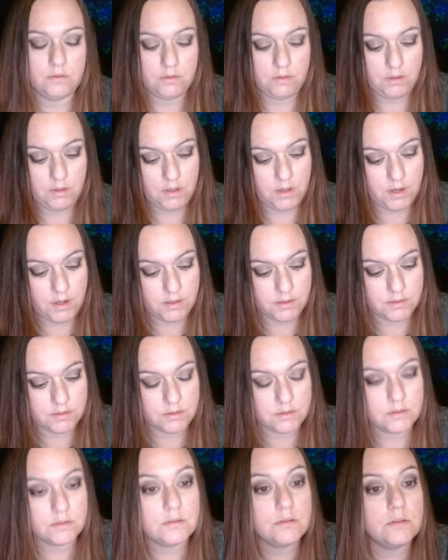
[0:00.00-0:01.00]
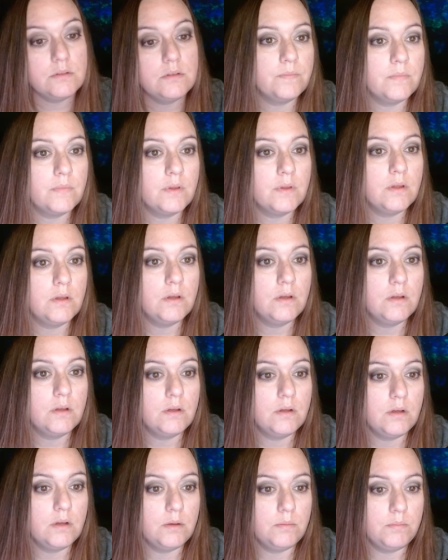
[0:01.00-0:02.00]
Yes.
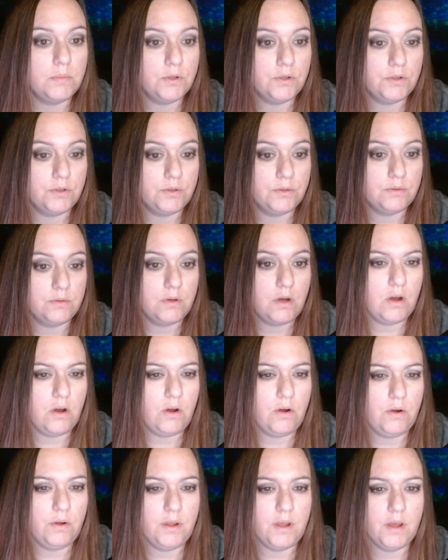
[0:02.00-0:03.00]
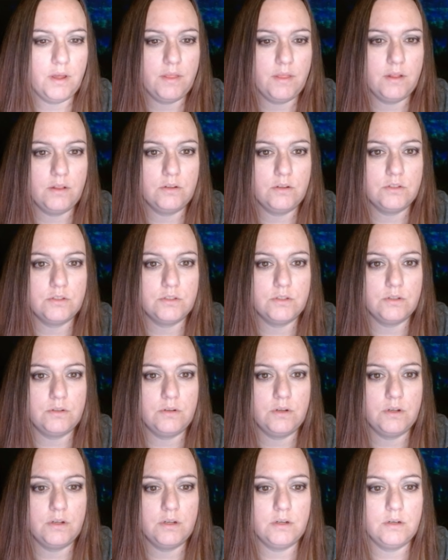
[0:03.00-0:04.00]
A blue. Oh yeah, so
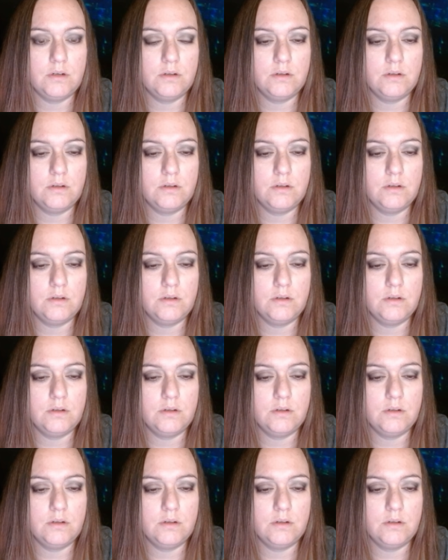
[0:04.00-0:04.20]
good.